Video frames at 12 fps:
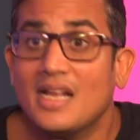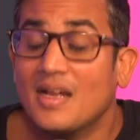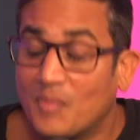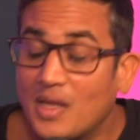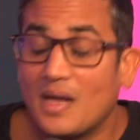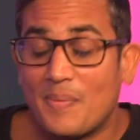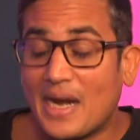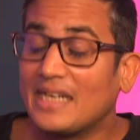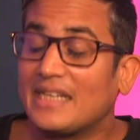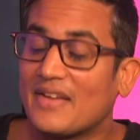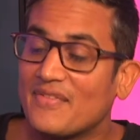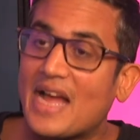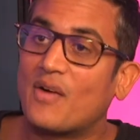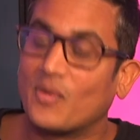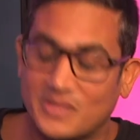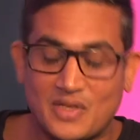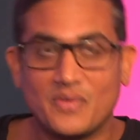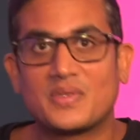Well, apparently they've now
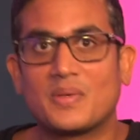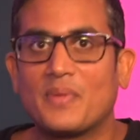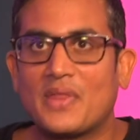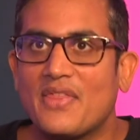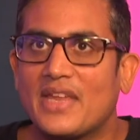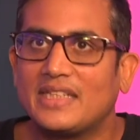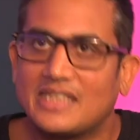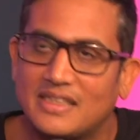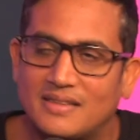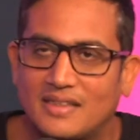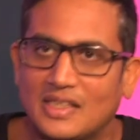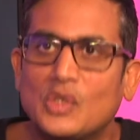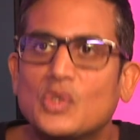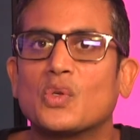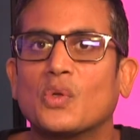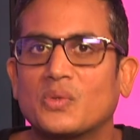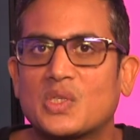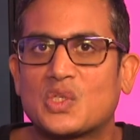but then they did the
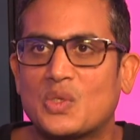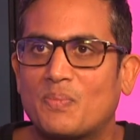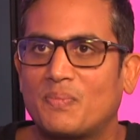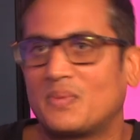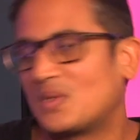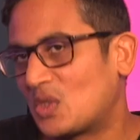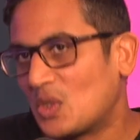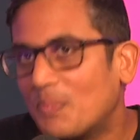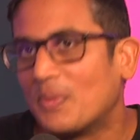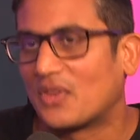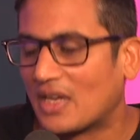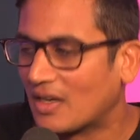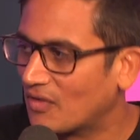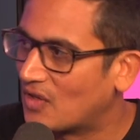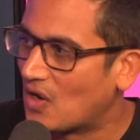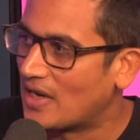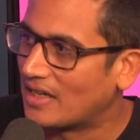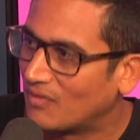usual stupid thing of
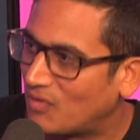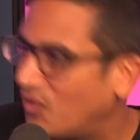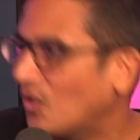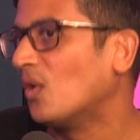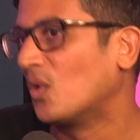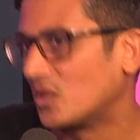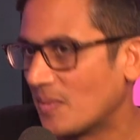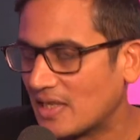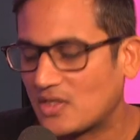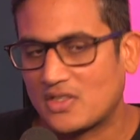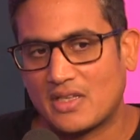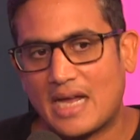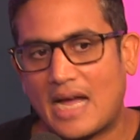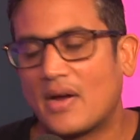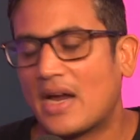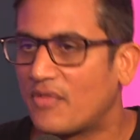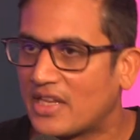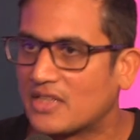going full automation. So now
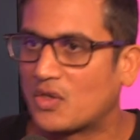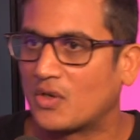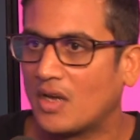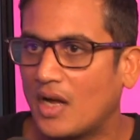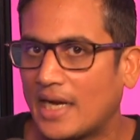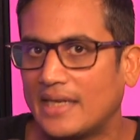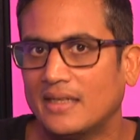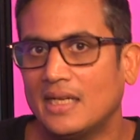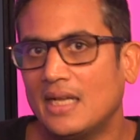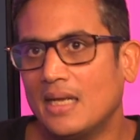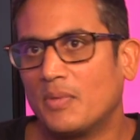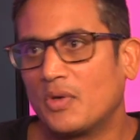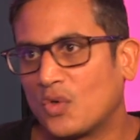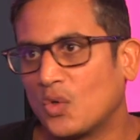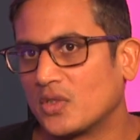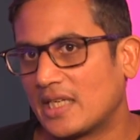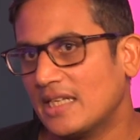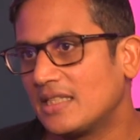everything is online. But of
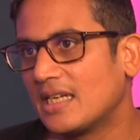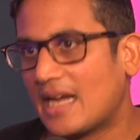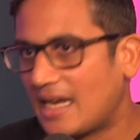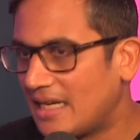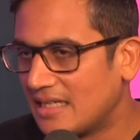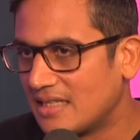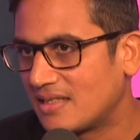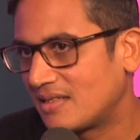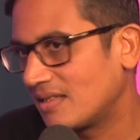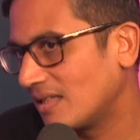course, internet is